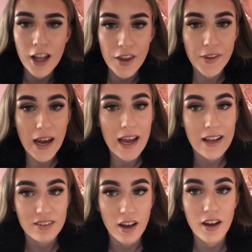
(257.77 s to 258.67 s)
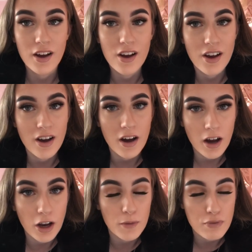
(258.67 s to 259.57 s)
there is a
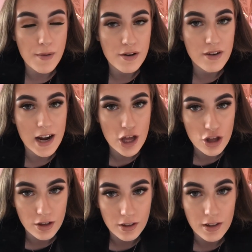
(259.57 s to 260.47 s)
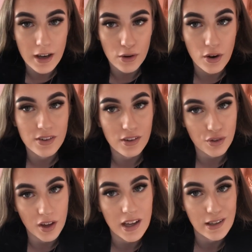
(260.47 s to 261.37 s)
lot of preparation that goes into
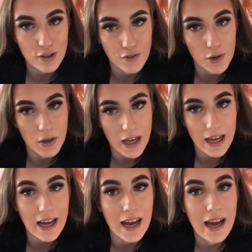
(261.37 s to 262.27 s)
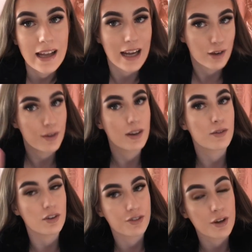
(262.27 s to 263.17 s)
an interview, okay? Like you've
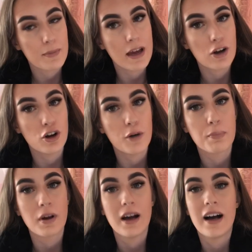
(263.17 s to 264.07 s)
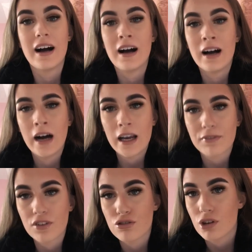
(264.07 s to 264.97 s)
got to do your makeup, I'll have
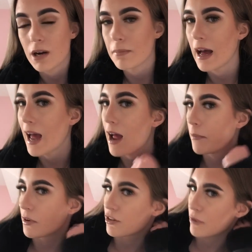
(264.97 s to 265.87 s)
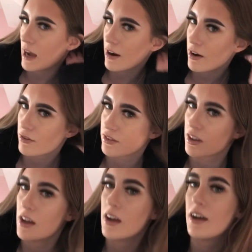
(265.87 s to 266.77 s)
to straighten my hair because my hair is
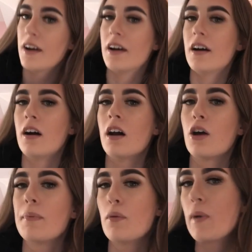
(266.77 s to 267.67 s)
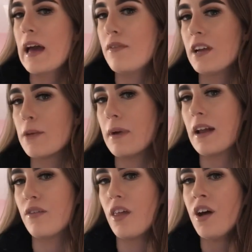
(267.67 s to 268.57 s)
a little bit wavy and a bit
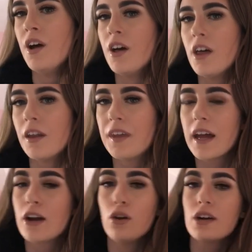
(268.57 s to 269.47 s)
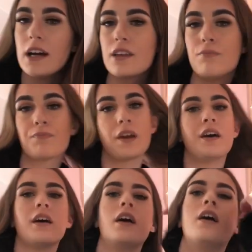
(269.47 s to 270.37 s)
thick looking.
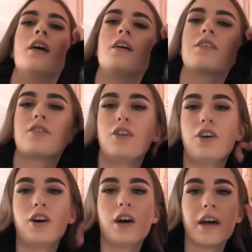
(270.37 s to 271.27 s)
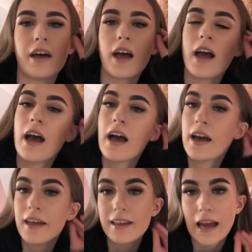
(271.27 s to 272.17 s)
So
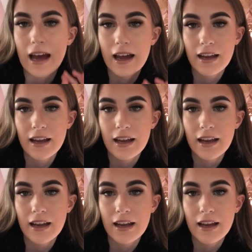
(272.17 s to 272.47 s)
yeah,